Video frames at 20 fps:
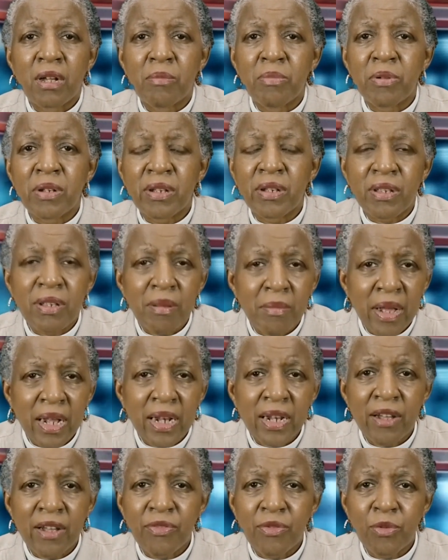because somebody
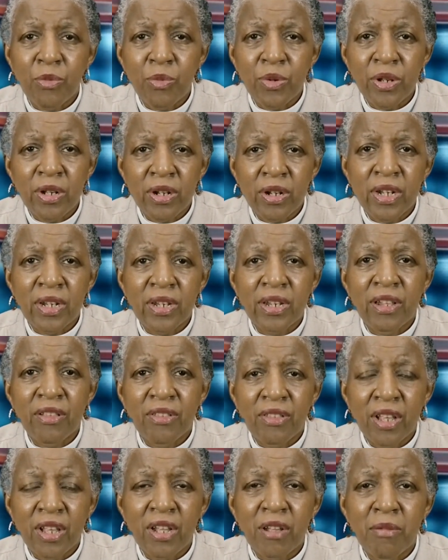left a will and
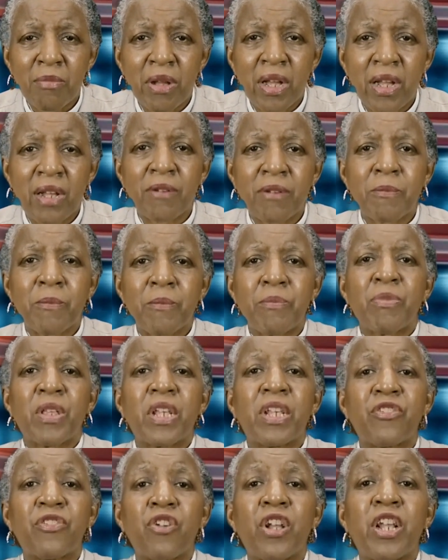didn't think about.
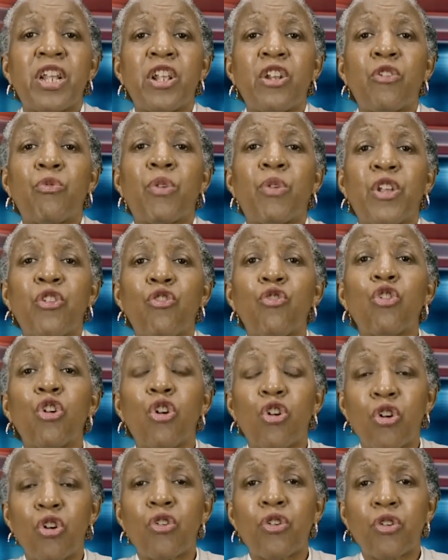So at any rate, you're
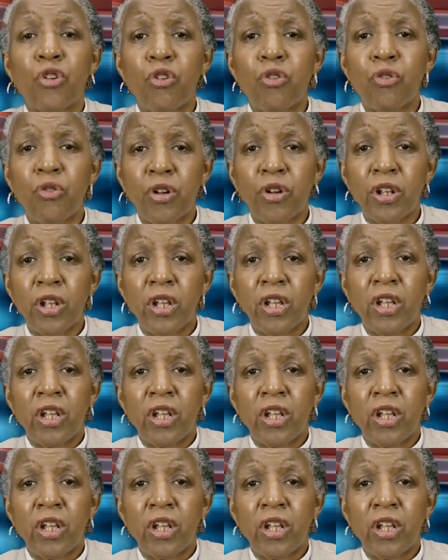going to go to court.